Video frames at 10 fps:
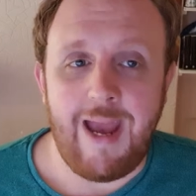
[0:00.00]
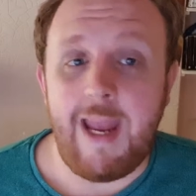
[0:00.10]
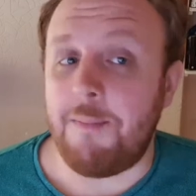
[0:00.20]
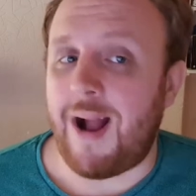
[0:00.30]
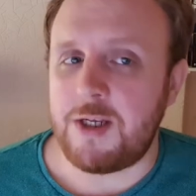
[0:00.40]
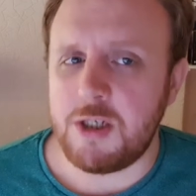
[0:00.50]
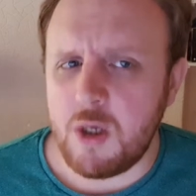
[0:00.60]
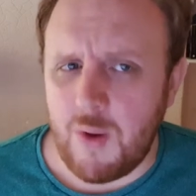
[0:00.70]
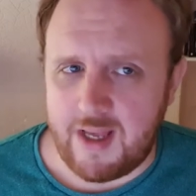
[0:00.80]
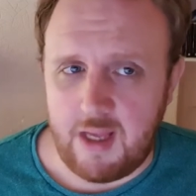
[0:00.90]
Hey Matt, just
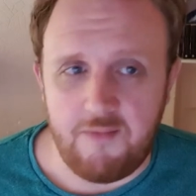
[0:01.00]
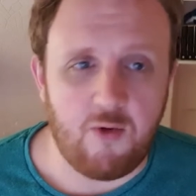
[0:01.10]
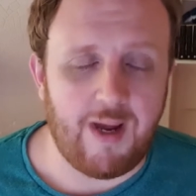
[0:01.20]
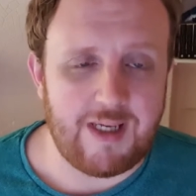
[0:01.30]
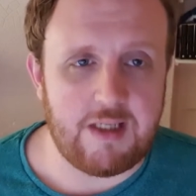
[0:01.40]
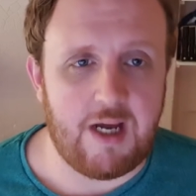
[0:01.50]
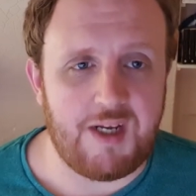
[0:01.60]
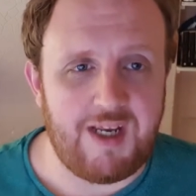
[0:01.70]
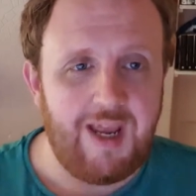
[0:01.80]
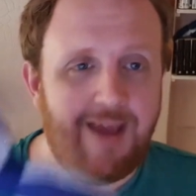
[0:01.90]
a quick thing before we get
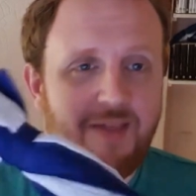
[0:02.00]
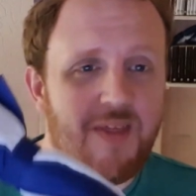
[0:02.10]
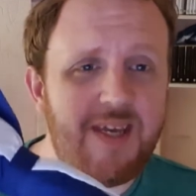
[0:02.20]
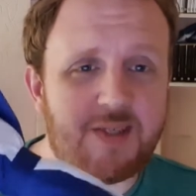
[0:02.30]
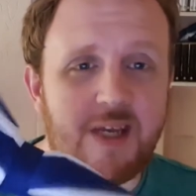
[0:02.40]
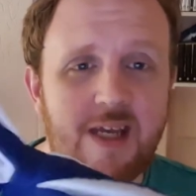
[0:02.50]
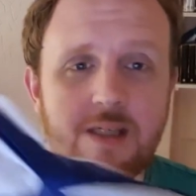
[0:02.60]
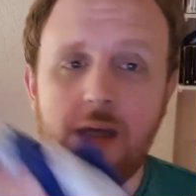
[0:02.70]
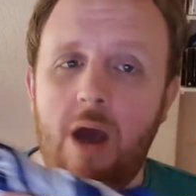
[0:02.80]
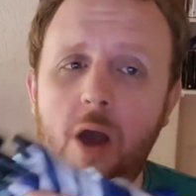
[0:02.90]
started. These
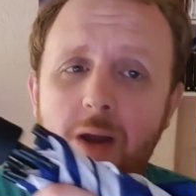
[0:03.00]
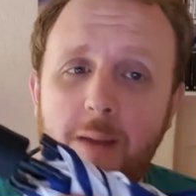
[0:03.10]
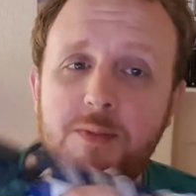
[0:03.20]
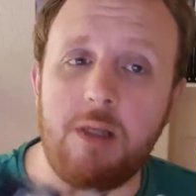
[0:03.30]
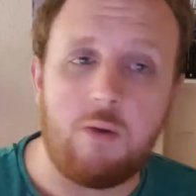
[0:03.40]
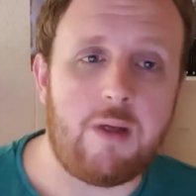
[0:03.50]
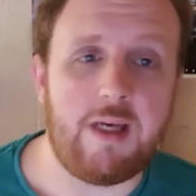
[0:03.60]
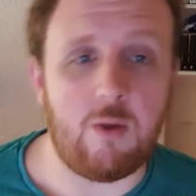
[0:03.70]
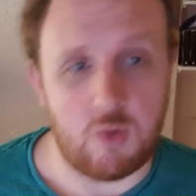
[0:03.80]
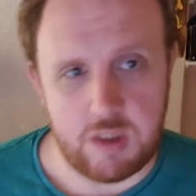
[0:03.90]
things are absolutely
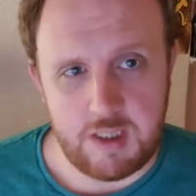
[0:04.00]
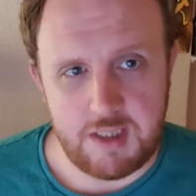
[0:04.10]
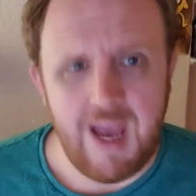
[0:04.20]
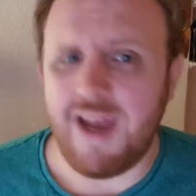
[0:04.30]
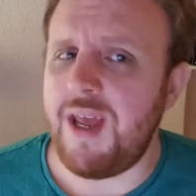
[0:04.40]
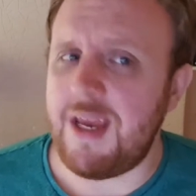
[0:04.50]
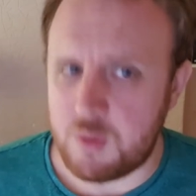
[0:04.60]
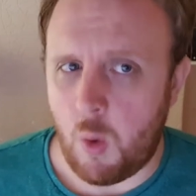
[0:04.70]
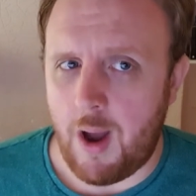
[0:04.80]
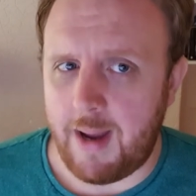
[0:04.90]
useless, and
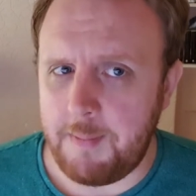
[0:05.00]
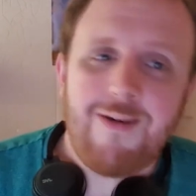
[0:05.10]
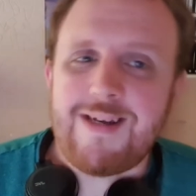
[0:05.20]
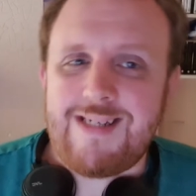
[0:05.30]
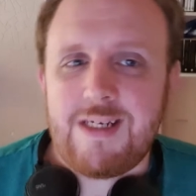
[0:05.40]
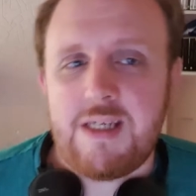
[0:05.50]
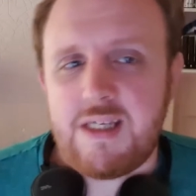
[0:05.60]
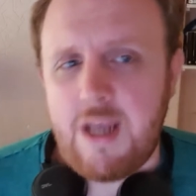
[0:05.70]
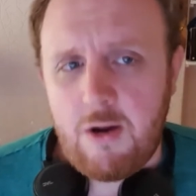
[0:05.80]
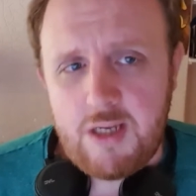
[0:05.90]
here's why. There exists a
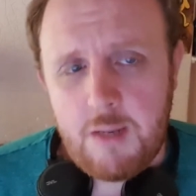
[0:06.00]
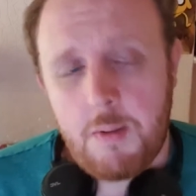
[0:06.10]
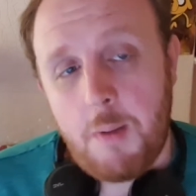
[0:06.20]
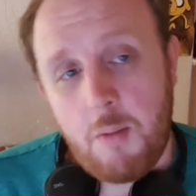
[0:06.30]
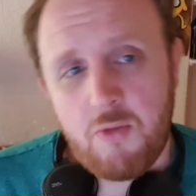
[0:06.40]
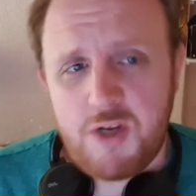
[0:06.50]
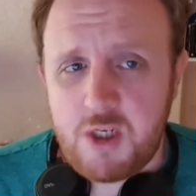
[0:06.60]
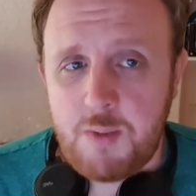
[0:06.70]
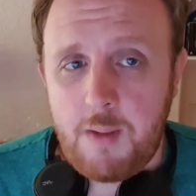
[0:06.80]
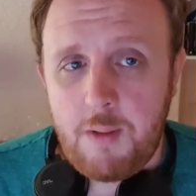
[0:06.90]
stereotype about
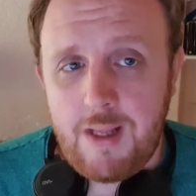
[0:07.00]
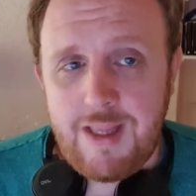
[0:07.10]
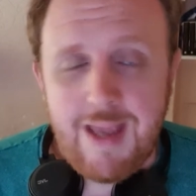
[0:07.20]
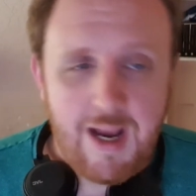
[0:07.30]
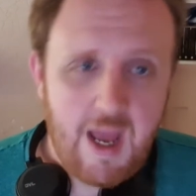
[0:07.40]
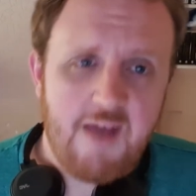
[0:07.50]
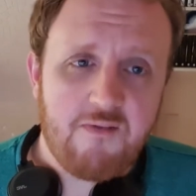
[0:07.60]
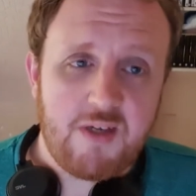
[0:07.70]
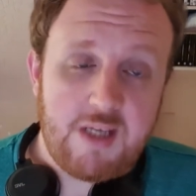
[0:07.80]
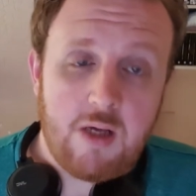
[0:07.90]
British people in that
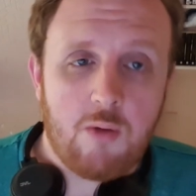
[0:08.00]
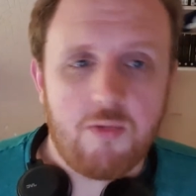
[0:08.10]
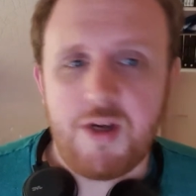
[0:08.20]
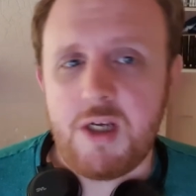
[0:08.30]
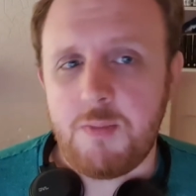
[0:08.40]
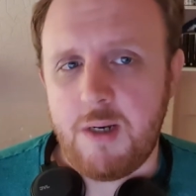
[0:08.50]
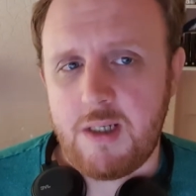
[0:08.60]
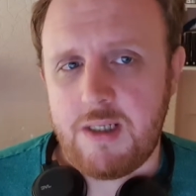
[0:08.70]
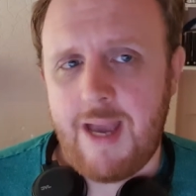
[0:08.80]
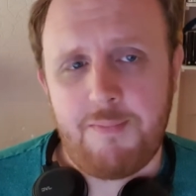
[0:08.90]
every single British
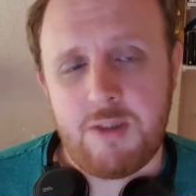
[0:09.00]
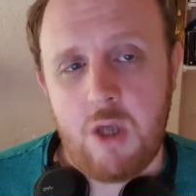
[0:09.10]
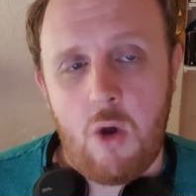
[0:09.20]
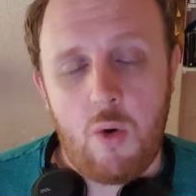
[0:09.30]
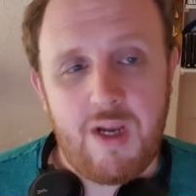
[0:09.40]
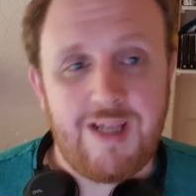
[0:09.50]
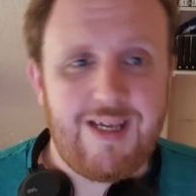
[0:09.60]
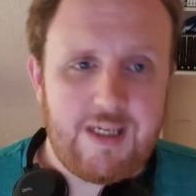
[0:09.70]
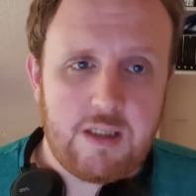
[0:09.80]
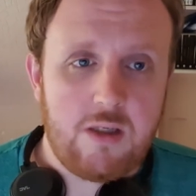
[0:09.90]
person happens to own at
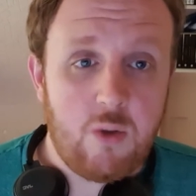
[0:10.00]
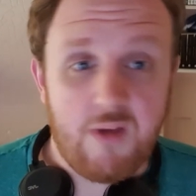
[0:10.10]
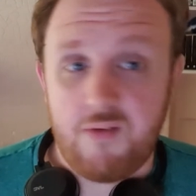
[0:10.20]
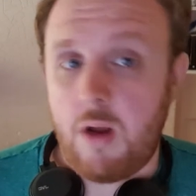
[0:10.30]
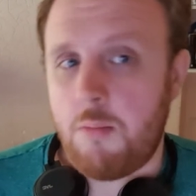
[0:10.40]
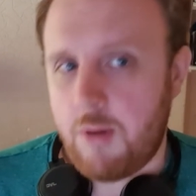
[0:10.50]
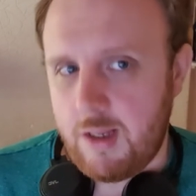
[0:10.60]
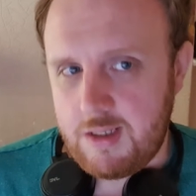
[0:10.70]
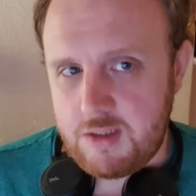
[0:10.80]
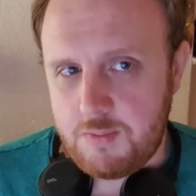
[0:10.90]
least two different
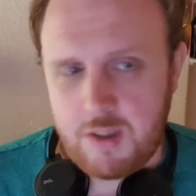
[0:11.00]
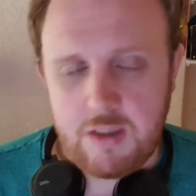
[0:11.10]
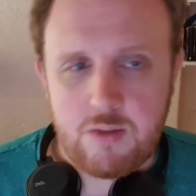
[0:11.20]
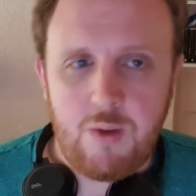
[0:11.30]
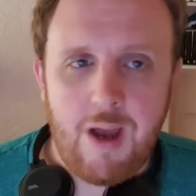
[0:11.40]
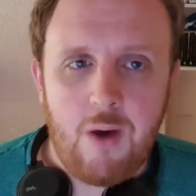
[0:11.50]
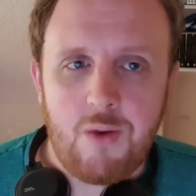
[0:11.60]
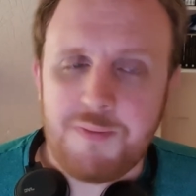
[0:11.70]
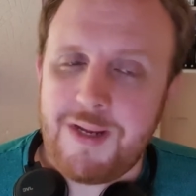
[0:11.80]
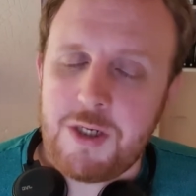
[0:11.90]
umbrellas, because we are
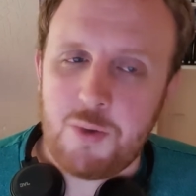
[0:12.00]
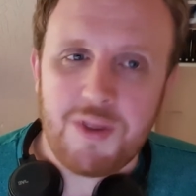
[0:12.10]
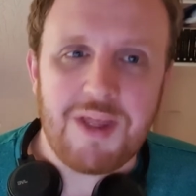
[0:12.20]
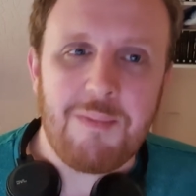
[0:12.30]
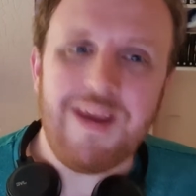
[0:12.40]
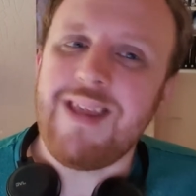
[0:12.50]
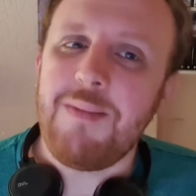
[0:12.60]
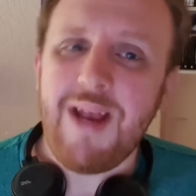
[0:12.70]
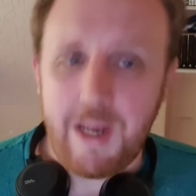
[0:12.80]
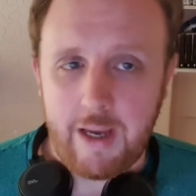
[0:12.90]
always pictured with them in the
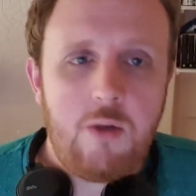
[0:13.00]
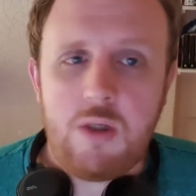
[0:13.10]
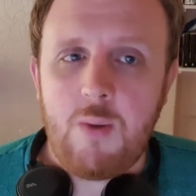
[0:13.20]
media, usually